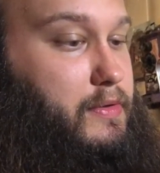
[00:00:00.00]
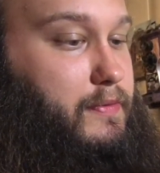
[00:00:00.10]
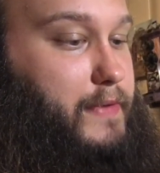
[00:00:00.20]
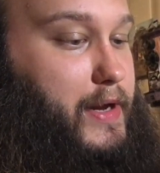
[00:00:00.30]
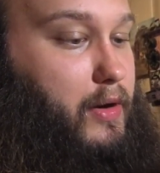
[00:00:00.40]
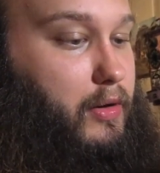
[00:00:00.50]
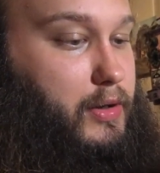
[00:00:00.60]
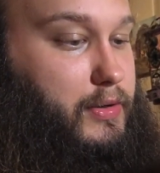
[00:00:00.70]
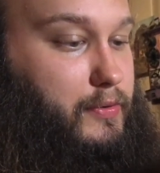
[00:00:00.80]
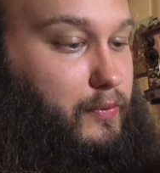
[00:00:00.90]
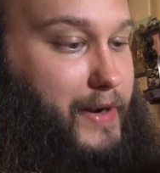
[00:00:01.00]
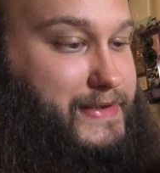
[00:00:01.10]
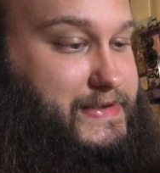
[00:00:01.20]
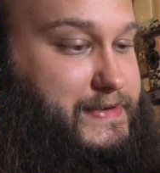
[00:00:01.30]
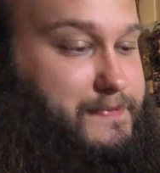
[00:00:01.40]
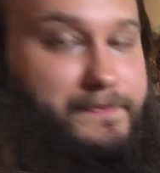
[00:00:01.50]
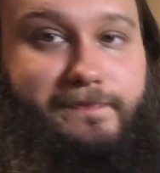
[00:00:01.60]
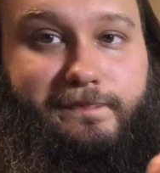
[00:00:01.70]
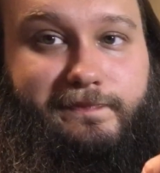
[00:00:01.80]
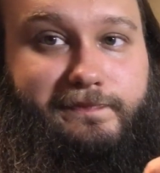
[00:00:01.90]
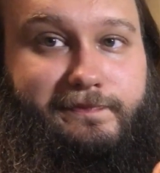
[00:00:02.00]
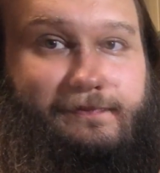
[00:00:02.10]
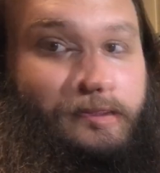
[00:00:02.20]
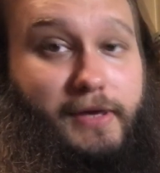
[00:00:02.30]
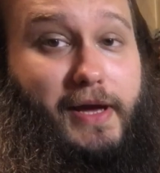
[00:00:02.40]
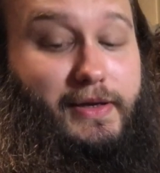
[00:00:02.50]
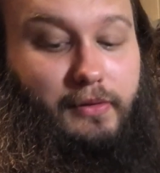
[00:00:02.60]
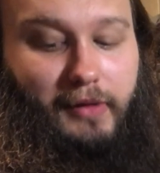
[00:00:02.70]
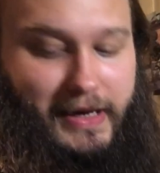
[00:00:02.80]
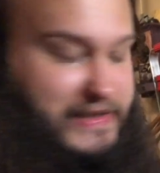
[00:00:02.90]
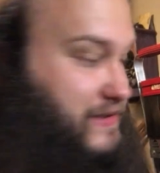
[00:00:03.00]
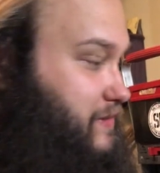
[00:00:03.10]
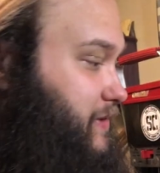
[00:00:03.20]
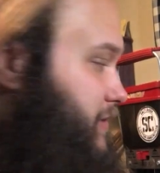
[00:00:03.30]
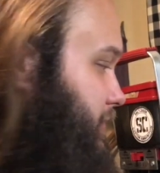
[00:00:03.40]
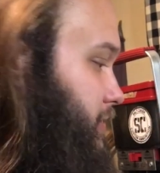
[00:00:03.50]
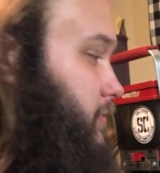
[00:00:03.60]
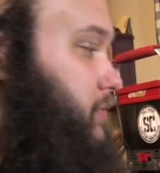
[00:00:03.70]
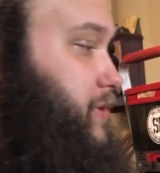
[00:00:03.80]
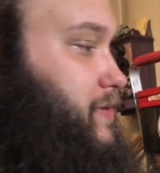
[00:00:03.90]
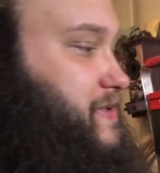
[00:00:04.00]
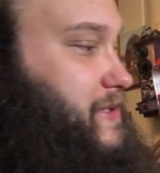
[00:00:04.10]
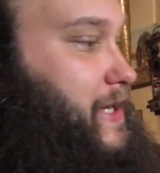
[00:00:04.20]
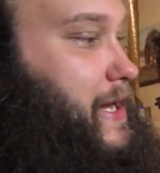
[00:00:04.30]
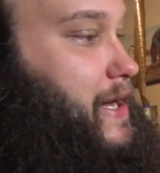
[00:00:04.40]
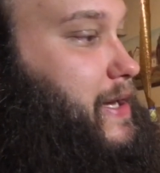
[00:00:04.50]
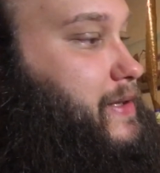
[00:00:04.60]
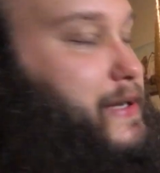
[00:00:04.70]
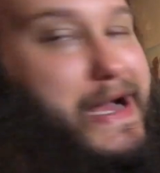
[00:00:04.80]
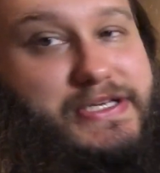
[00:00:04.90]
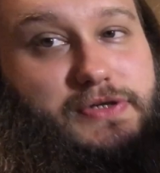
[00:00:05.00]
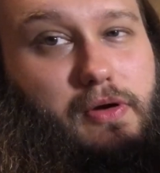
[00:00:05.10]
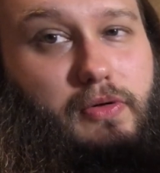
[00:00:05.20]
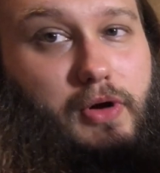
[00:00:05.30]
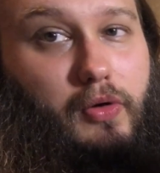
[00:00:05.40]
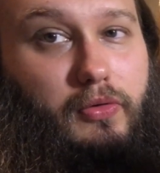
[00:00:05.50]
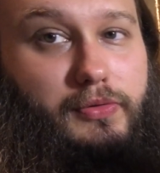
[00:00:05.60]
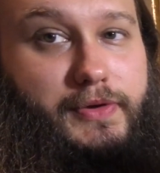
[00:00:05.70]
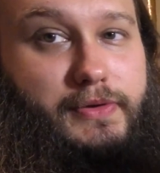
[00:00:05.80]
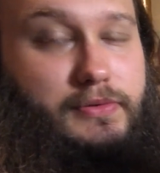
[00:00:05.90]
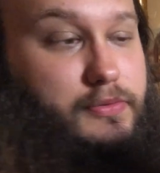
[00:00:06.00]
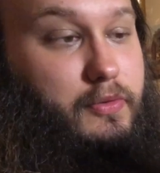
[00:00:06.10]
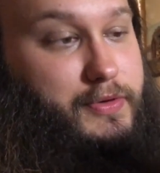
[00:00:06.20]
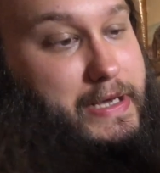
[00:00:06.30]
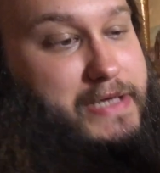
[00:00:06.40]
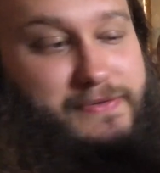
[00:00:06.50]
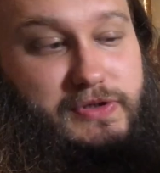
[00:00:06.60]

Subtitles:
They are great. Okay, and lastly, we're using a Nitro Gold or Nitro